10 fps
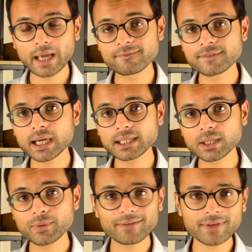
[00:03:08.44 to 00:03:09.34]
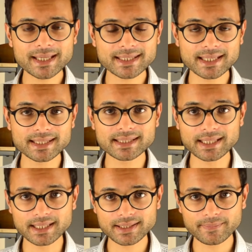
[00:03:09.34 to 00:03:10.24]
And finally, we have ASA
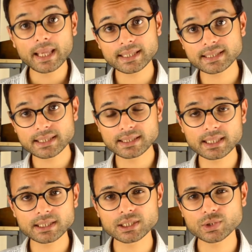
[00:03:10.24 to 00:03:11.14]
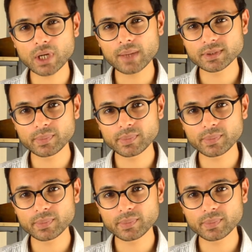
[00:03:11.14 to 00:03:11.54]
6. ASA 6 describes a